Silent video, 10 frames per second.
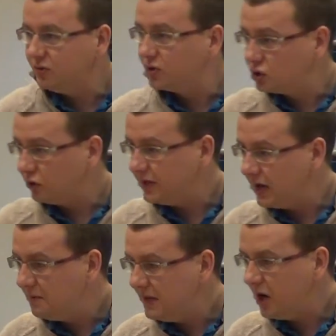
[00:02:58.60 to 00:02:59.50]
was sure that there
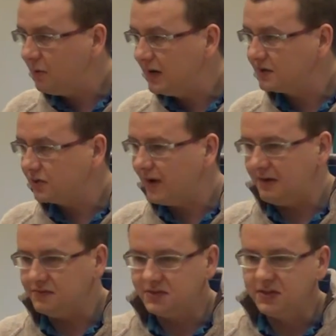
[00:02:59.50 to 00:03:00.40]
would be no one else around,
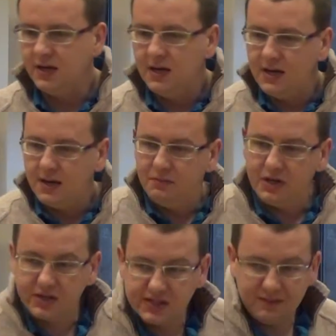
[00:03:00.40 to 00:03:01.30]

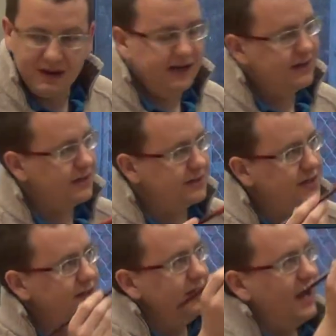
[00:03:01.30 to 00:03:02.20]
because Samantha didn't